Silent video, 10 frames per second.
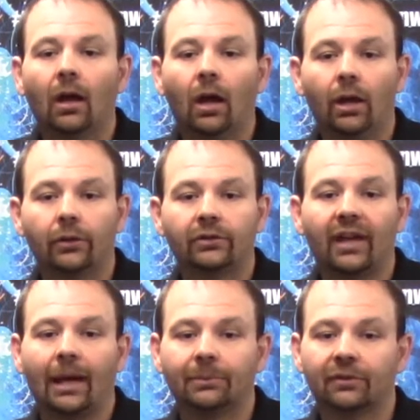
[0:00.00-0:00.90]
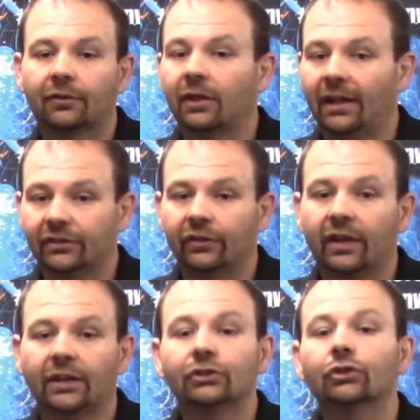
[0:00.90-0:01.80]
Other types of
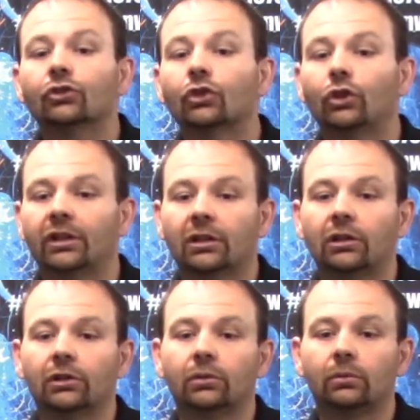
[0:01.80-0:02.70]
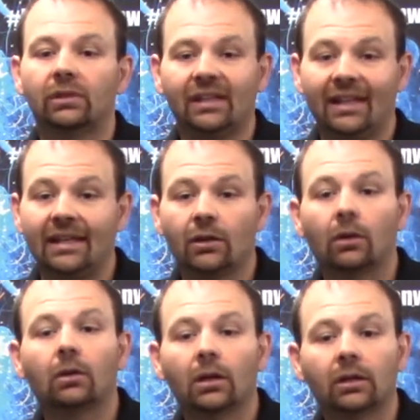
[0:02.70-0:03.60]
classifications could include
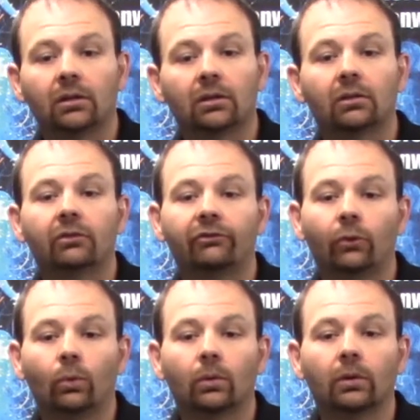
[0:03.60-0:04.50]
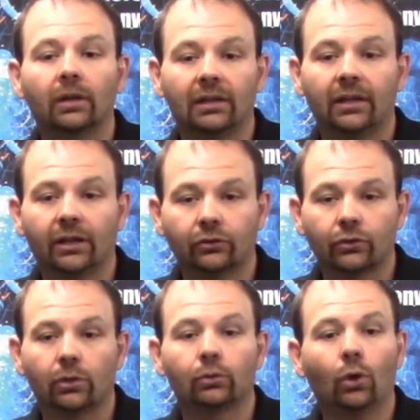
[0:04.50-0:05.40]
ER for
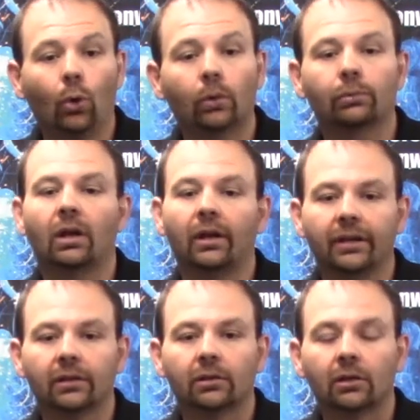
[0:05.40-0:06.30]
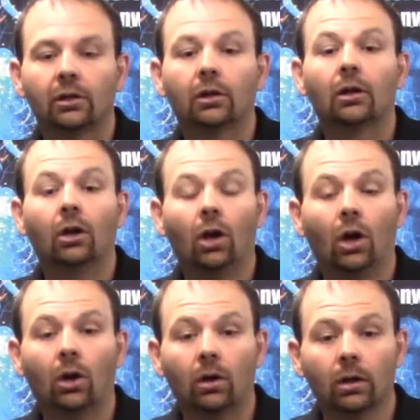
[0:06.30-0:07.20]
electrode or rod,
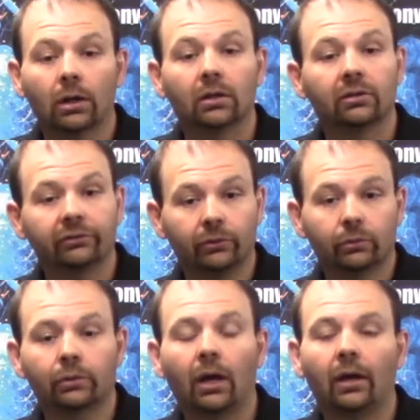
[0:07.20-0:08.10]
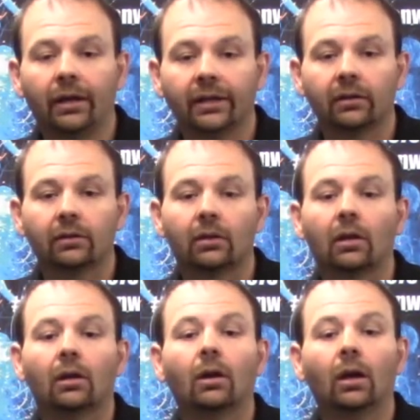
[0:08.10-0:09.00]
R for rod,
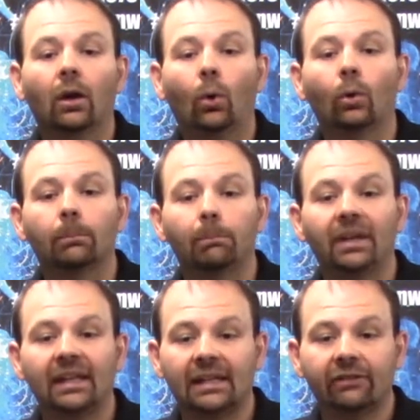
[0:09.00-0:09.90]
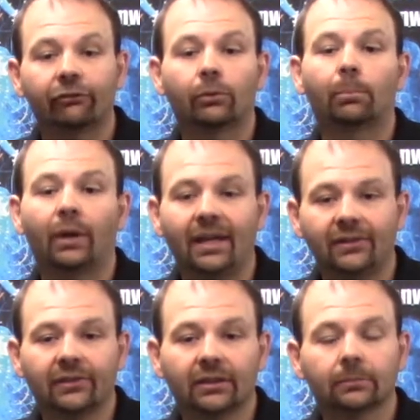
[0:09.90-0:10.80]
or B for
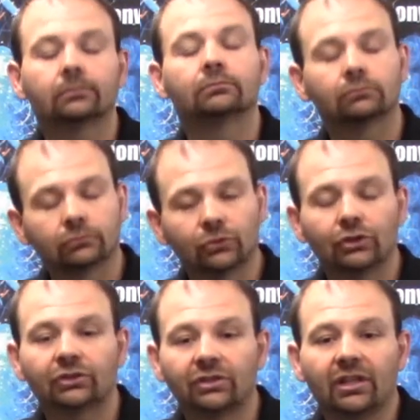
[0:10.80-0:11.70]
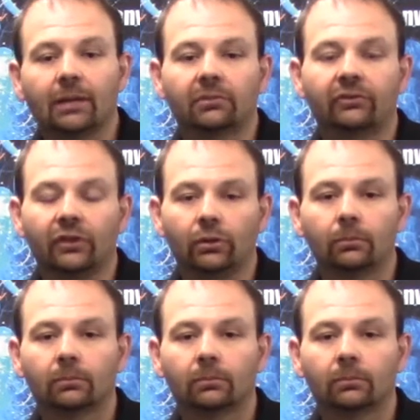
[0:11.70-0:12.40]
brazing, just to name a few.